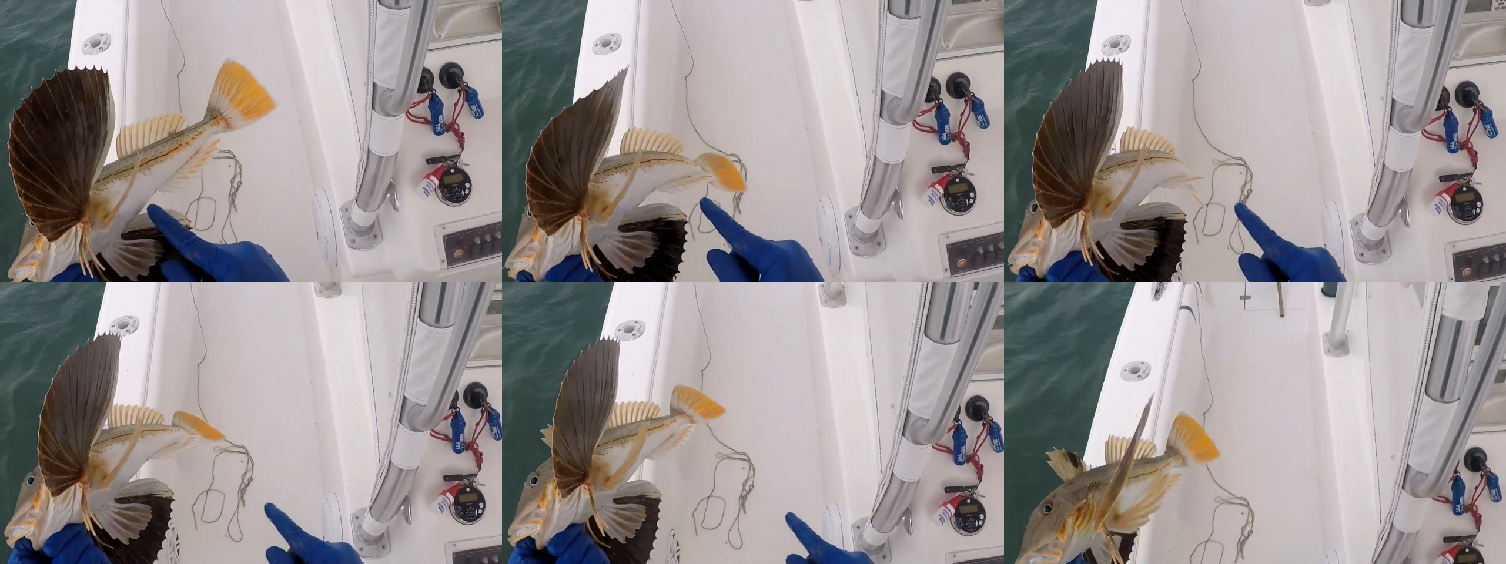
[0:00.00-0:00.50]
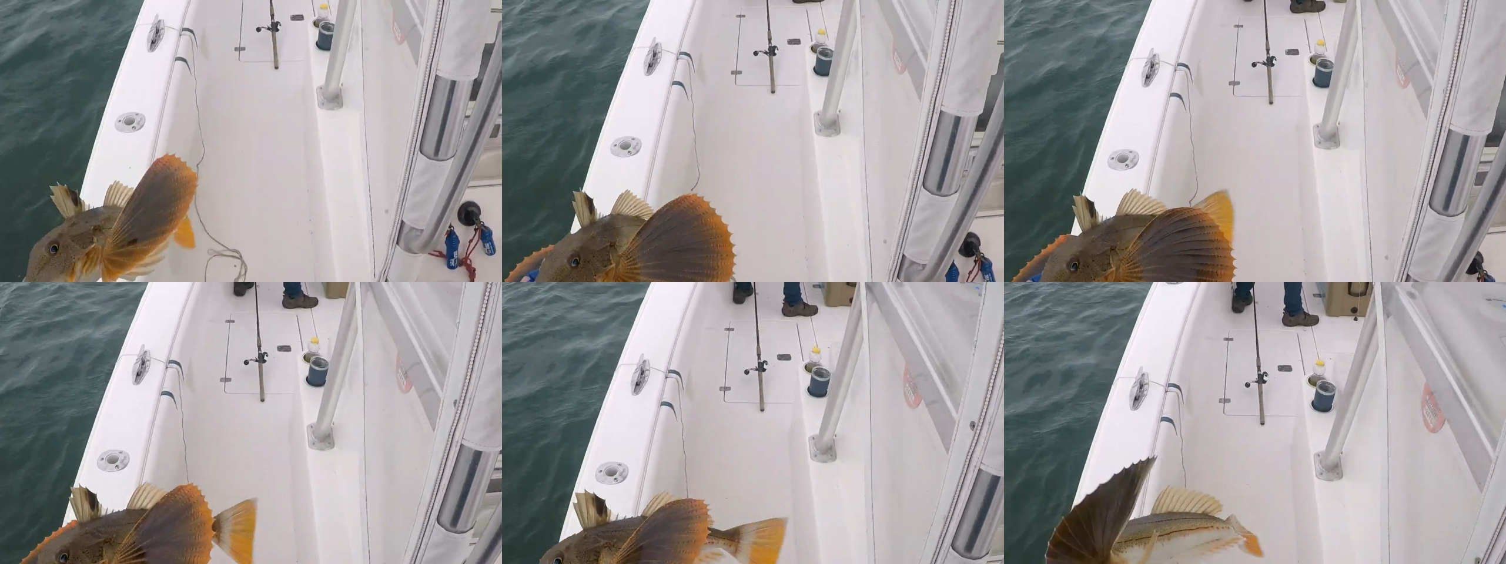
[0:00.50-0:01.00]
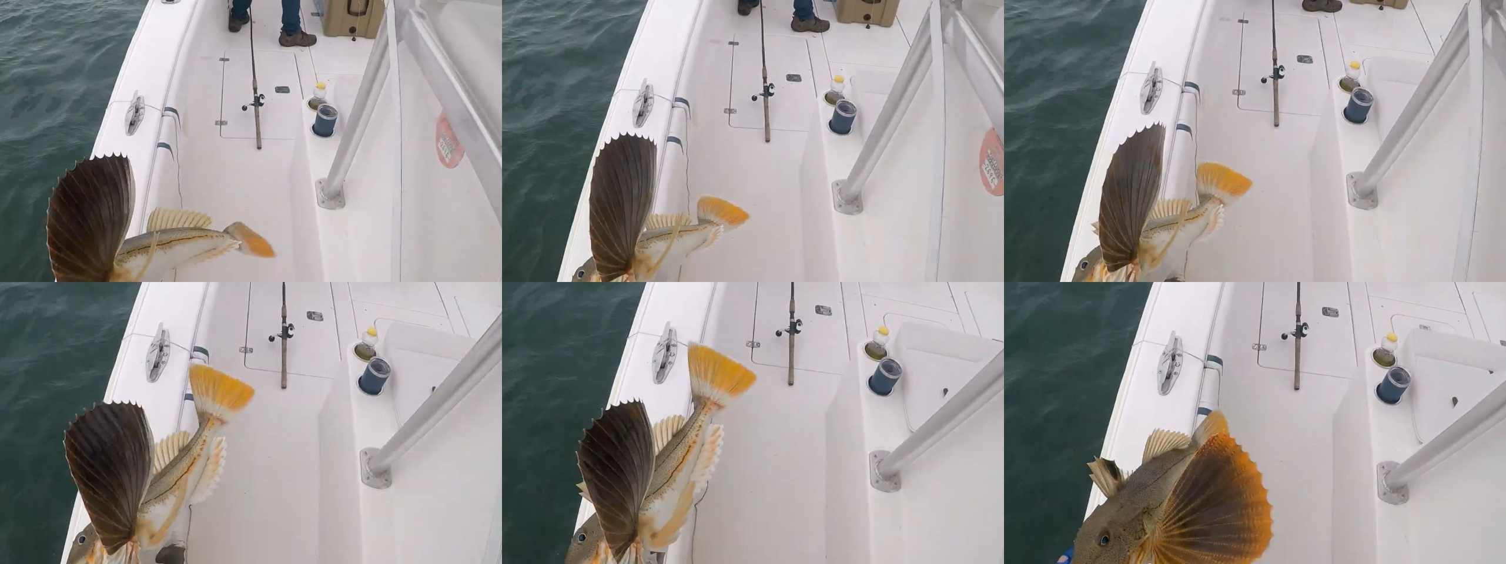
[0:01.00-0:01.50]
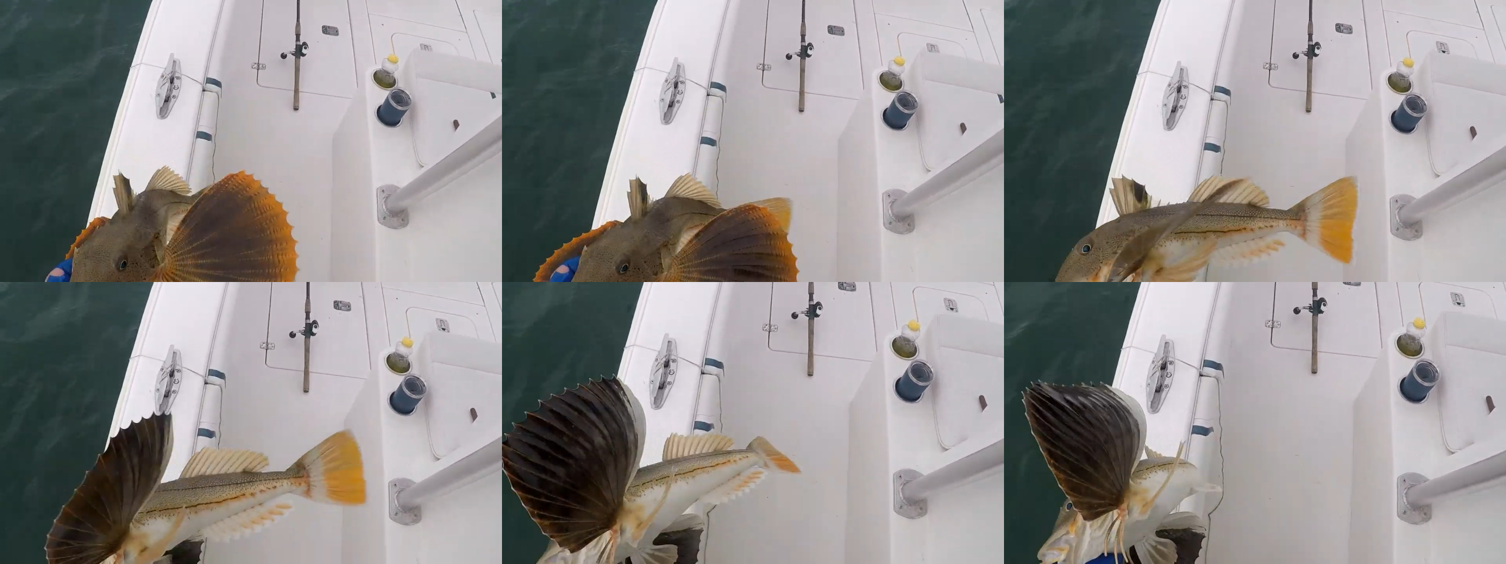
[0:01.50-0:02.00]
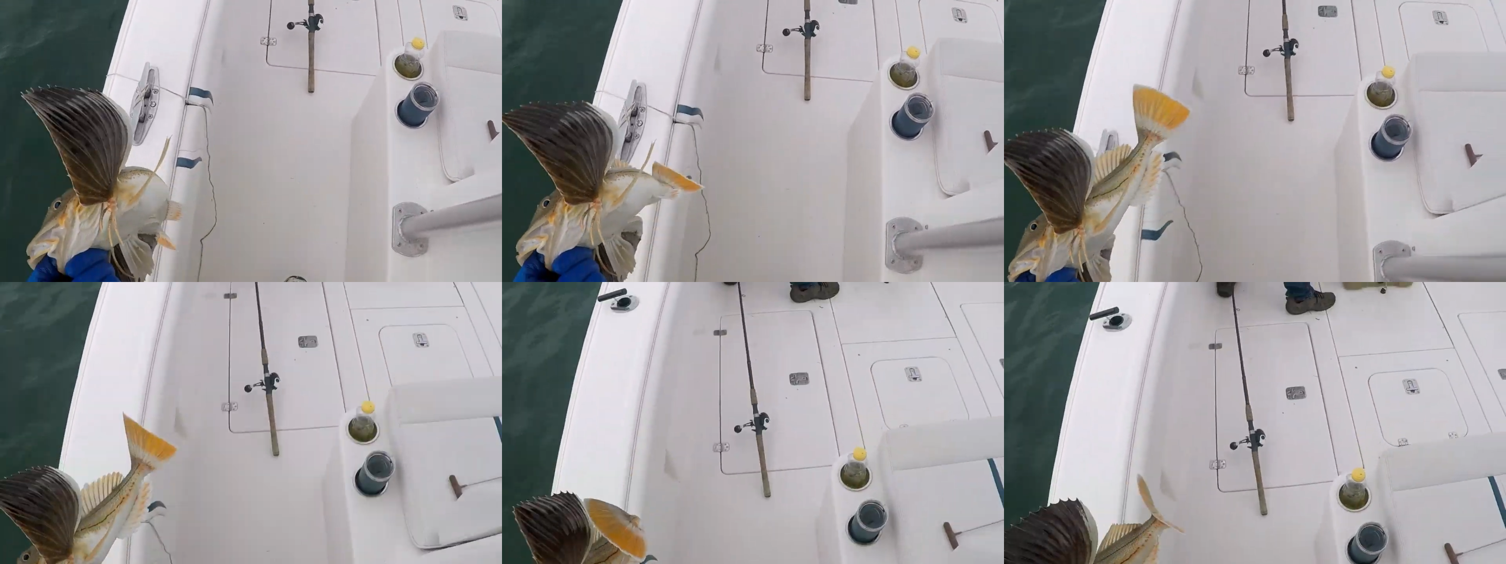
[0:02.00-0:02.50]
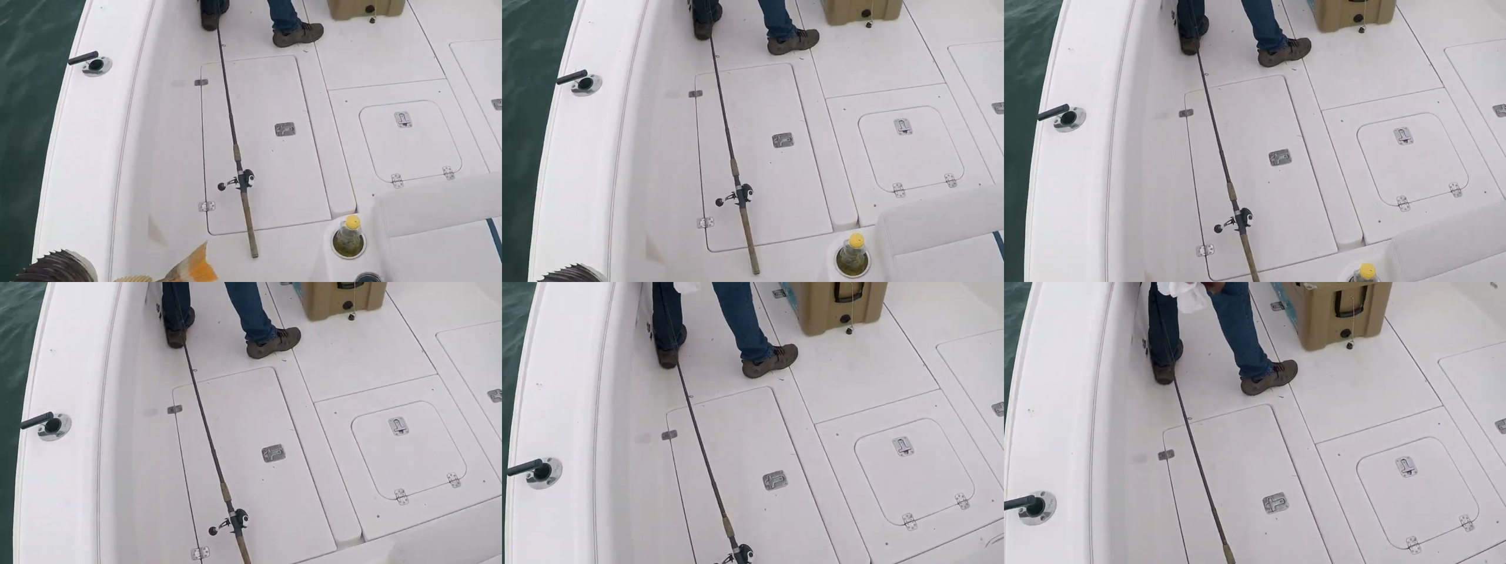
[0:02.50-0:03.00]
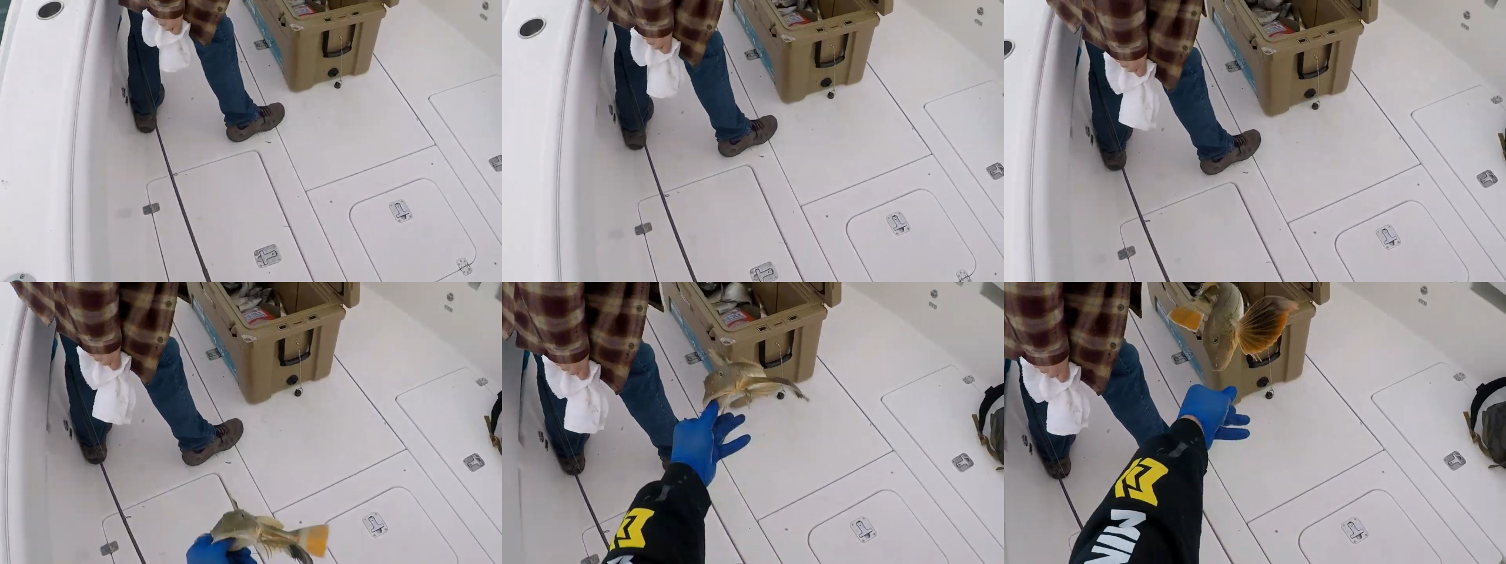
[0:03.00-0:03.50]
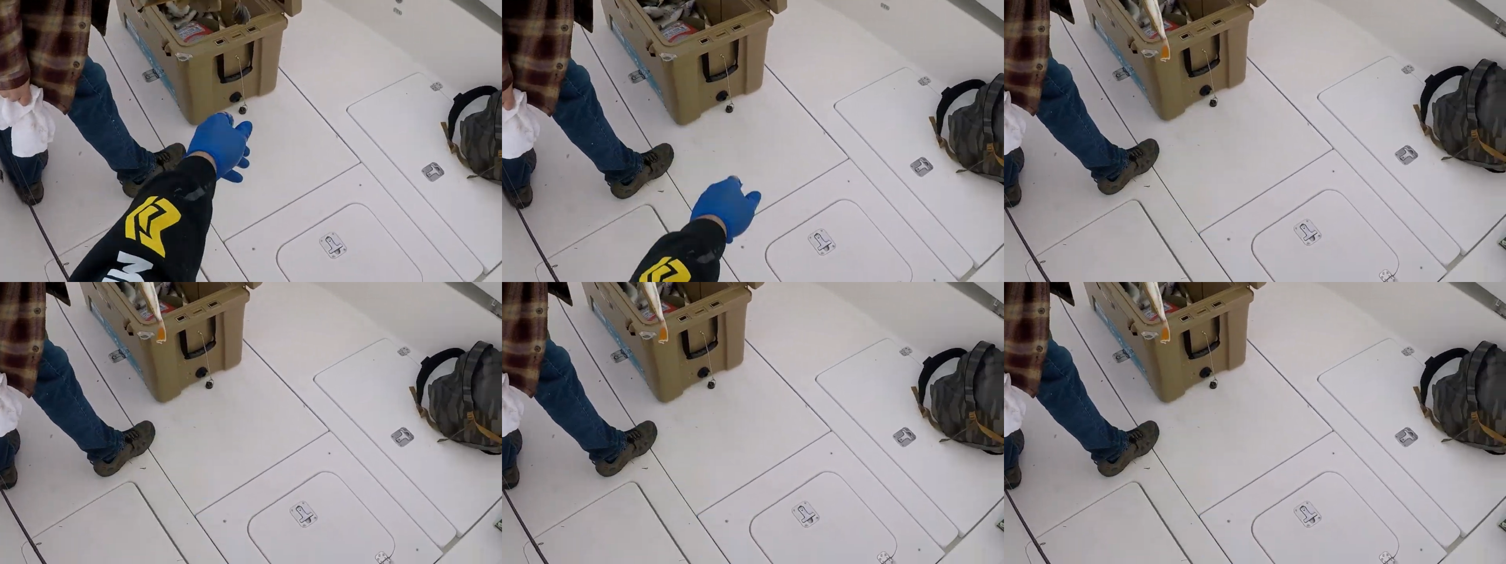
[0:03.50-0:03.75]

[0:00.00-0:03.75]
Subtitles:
(no speaker visible)